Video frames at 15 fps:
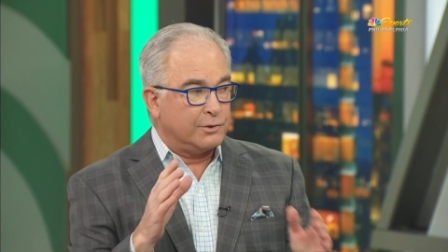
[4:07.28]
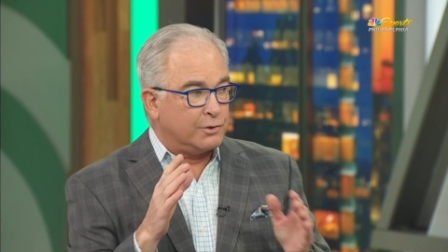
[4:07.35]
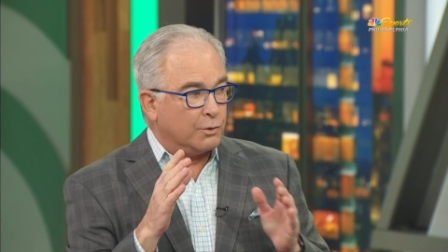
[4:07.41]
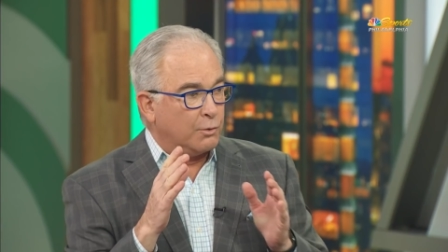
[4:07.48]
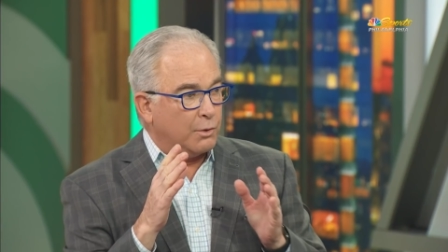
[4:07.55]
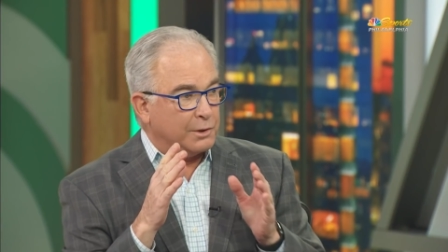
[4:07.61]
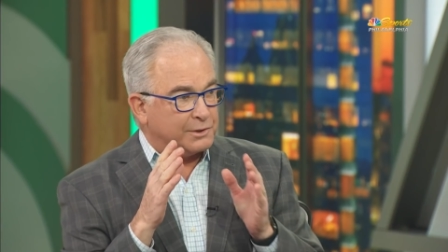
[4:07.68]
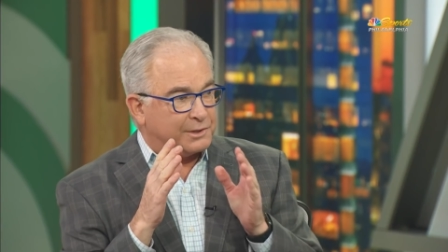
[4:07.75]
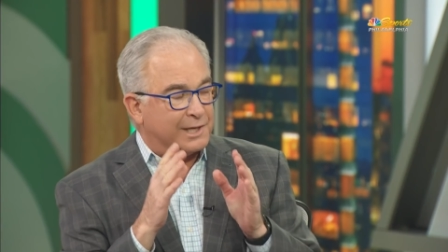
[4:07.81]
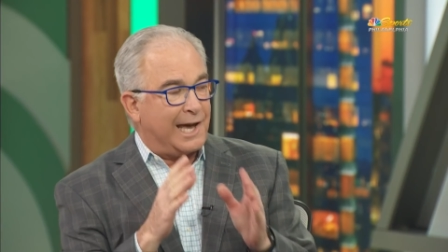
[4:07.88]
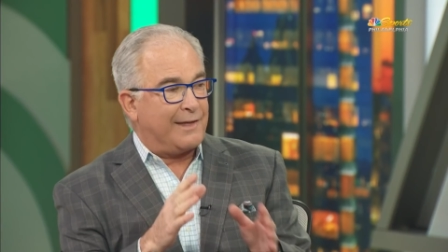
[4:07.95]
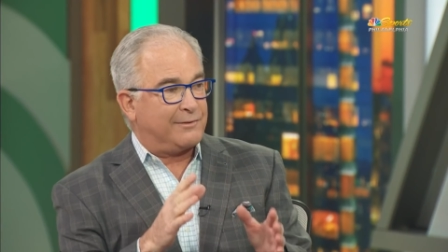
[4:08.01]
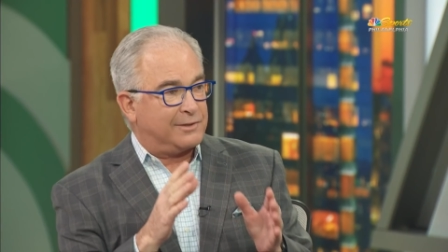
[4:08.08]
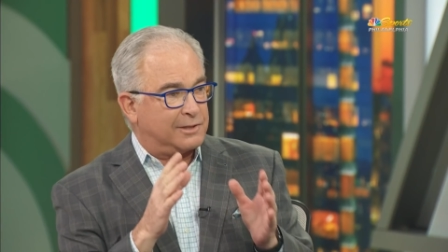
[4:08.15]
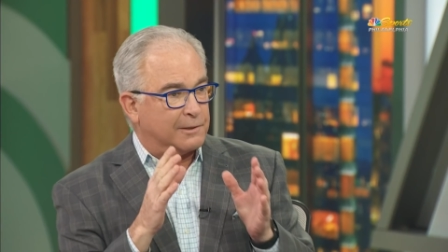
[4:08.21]
to
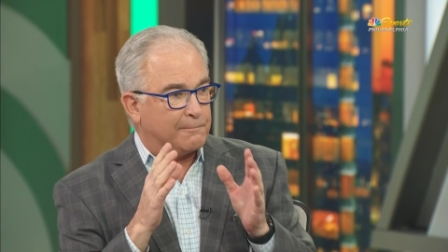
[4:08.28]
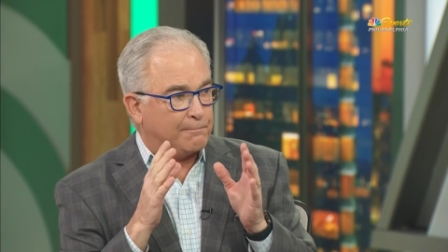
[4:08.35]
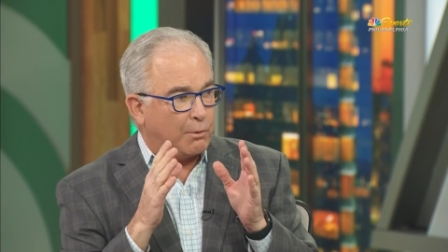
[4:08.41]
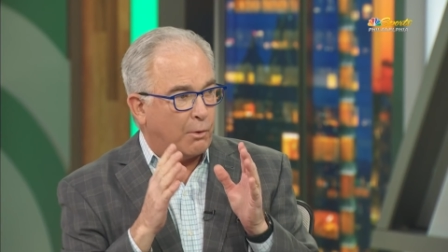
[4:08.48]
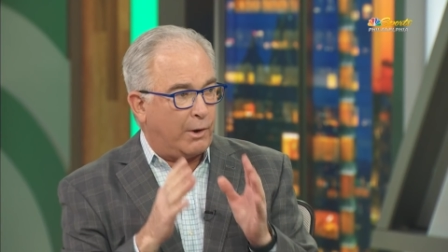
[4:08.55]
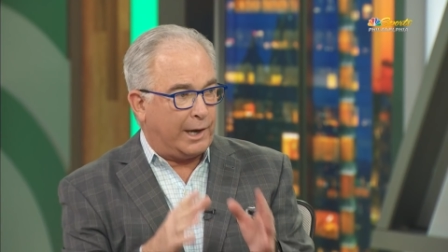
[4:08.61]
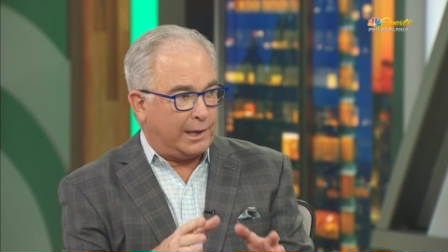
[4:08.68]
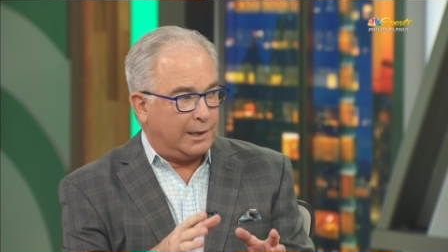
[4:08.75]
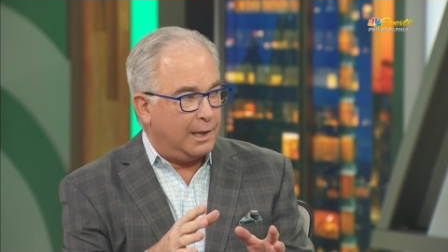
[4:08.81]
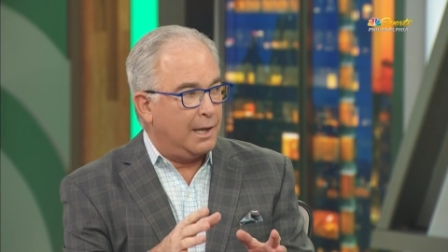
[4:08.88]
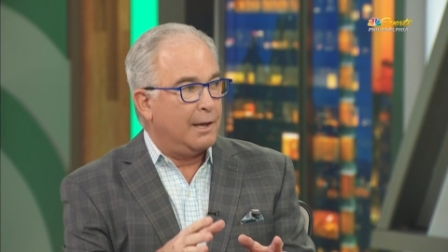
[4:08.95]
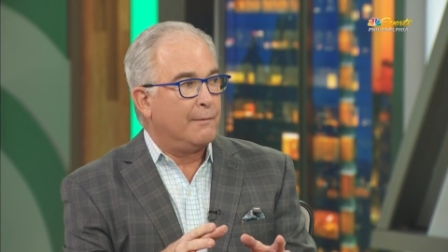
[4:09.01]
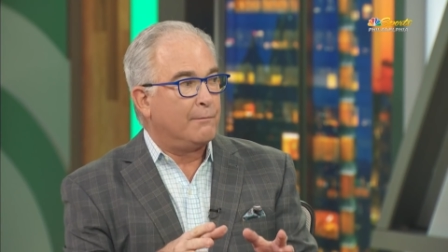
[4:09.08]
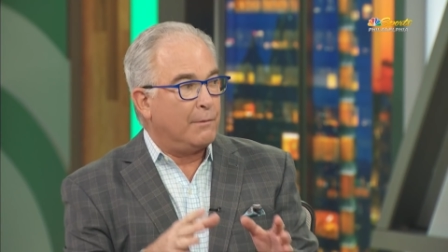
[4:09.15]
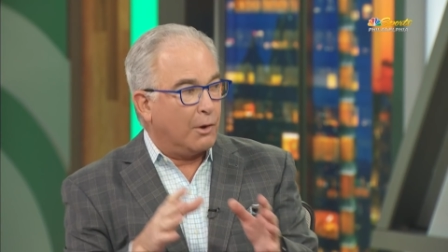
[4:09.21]
Seth's point
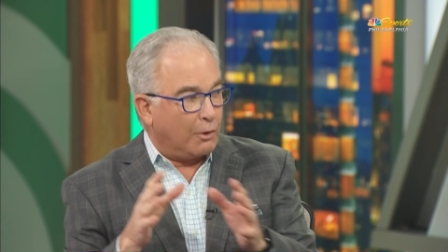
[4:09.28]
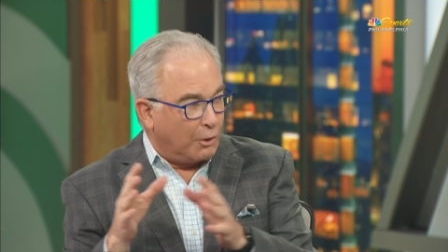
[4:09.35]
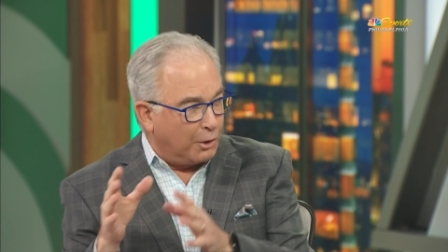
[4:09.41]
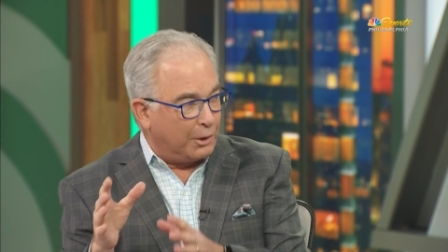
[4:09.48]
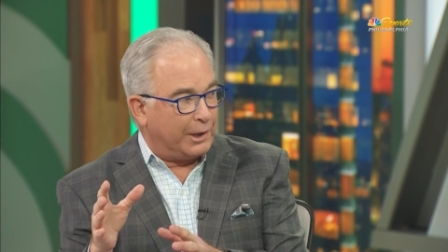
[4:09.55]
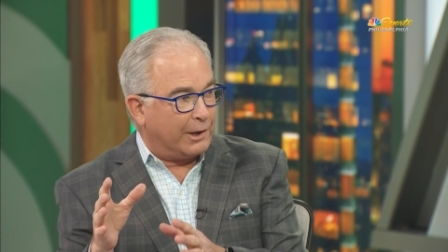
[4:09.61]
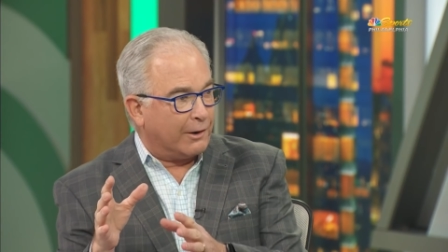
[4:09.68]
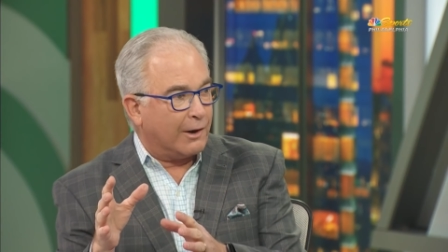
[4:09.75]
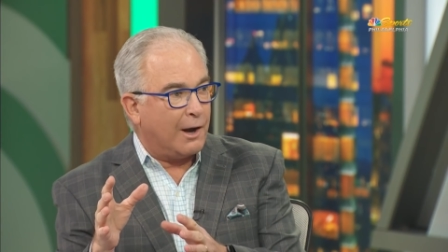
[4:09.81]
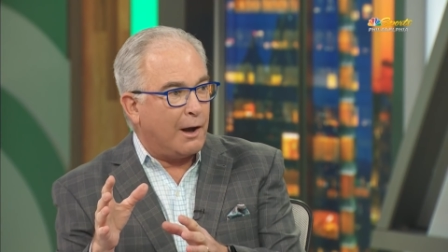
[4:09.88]
earlier